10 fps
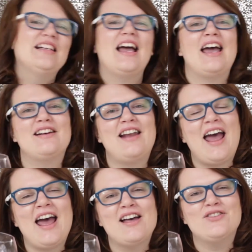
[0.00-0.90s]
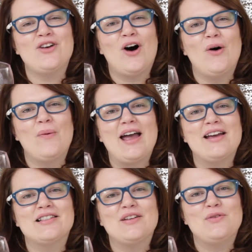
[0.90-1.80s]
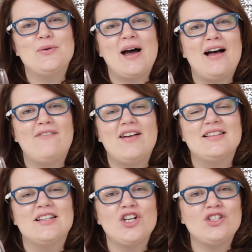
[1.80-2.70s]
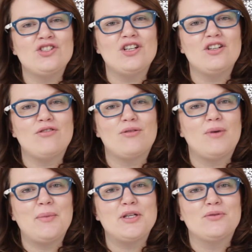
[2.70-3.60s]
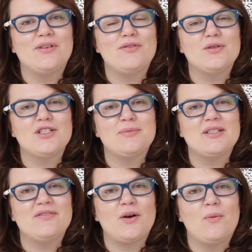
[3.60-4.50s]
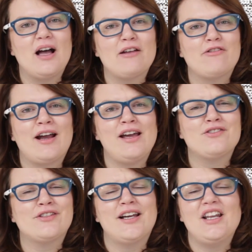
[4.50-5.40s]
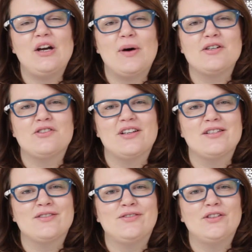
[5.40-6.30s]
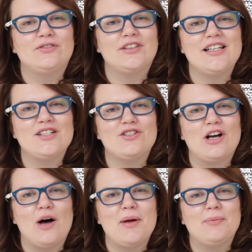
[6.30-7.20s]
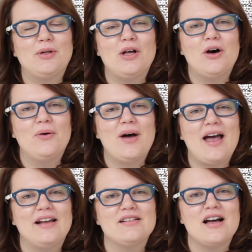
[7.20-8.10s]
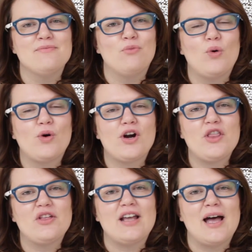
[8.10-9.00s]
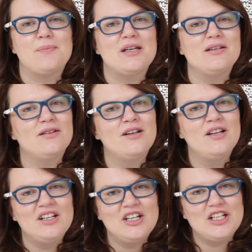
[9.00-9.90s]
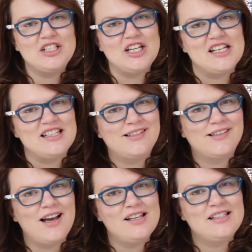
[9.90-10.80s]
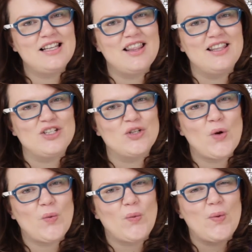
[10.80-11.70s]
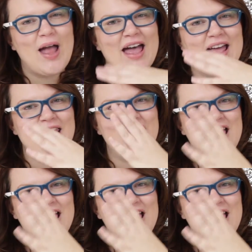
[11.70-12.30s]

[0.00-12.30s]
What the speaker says: And as always, if you have a suggestion or want me to review a specific wine or answer any questions, feel free to comment below, and I'm more than happy to discuss this red